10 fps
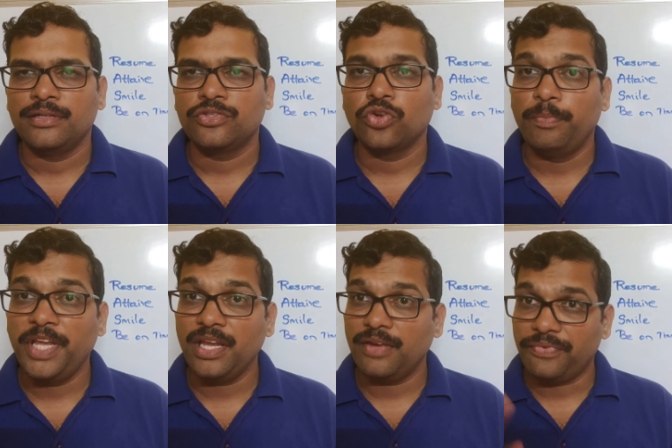So
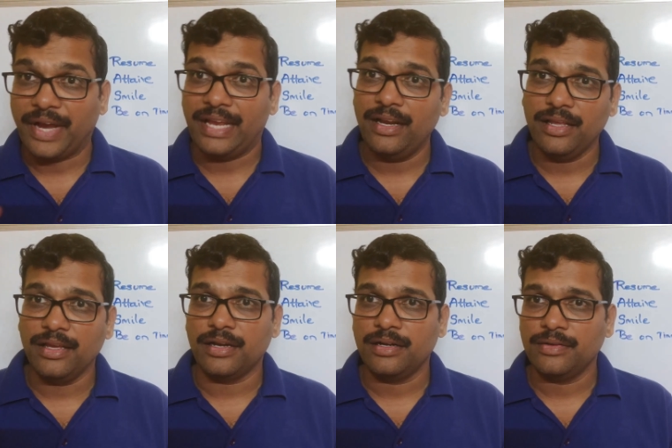being a final
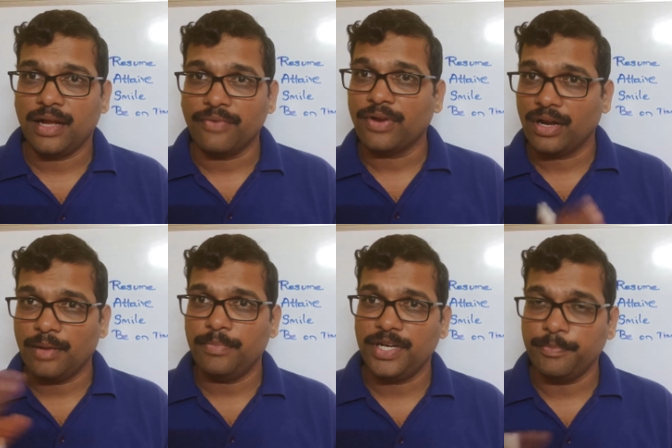year, after
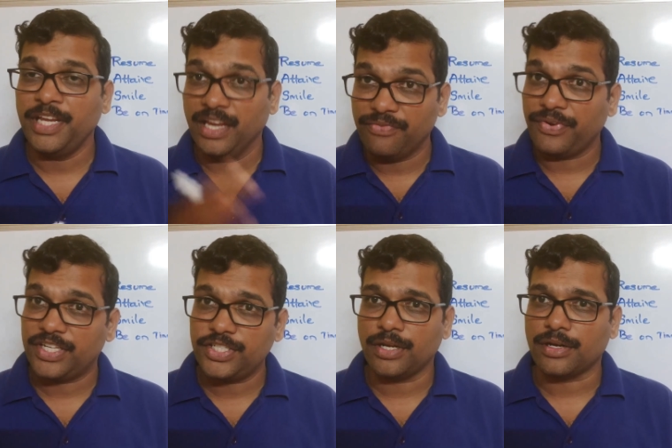being a
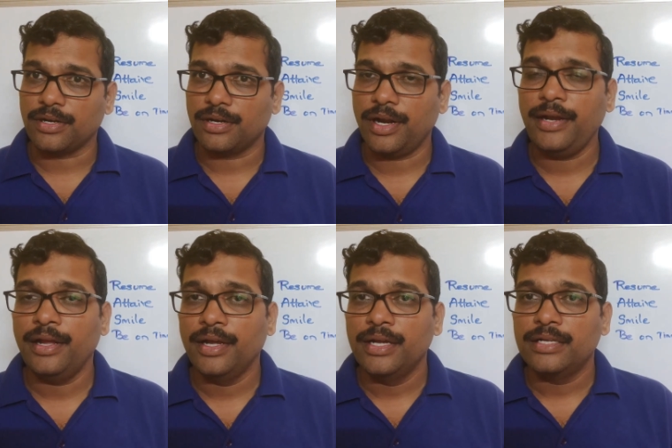fresher,
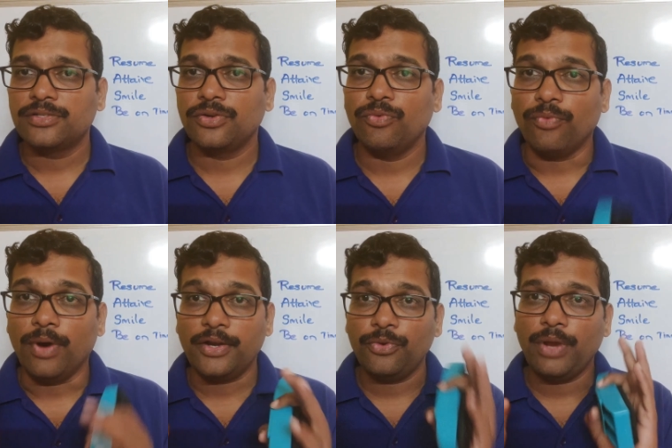right? So
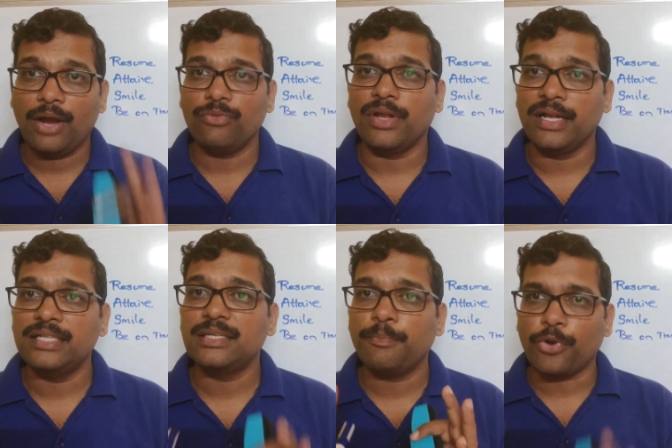what you have done
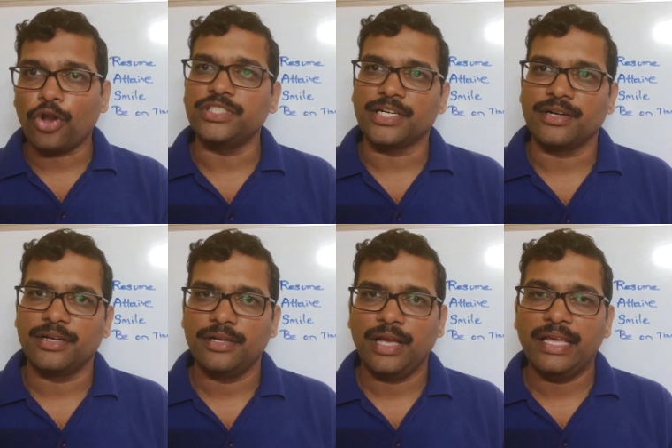is a project,
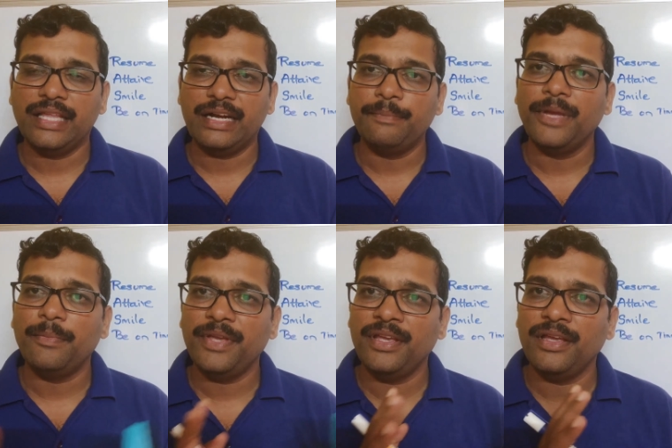either it may
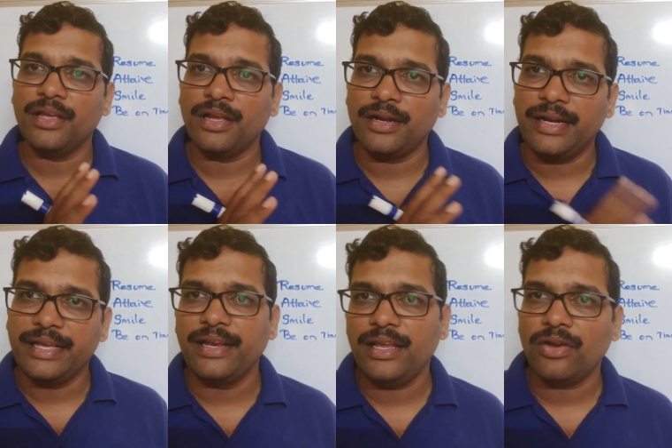be a
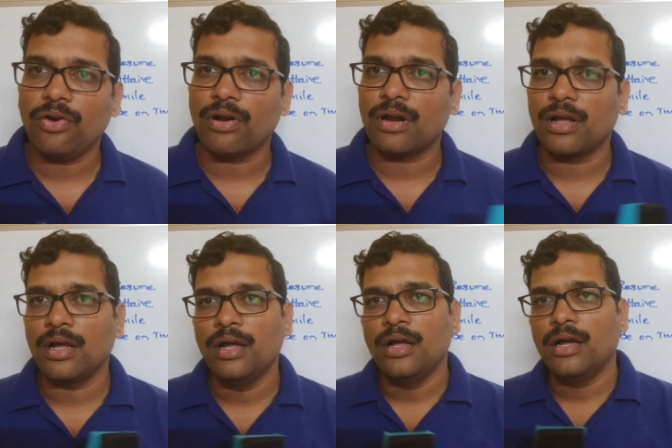degree
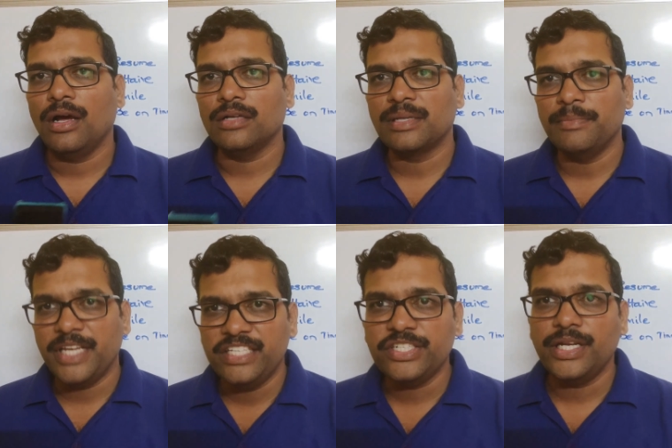or some
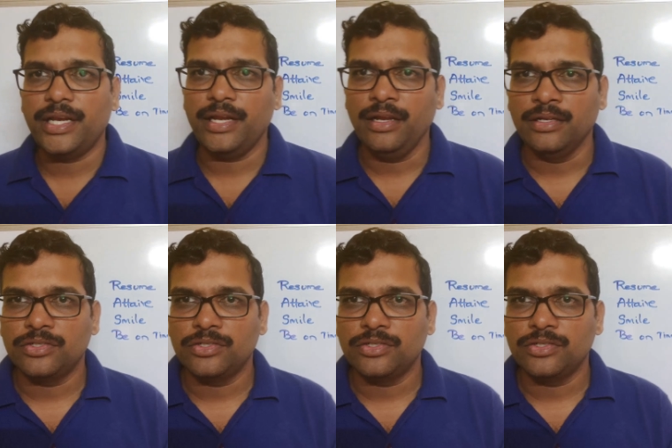engineering.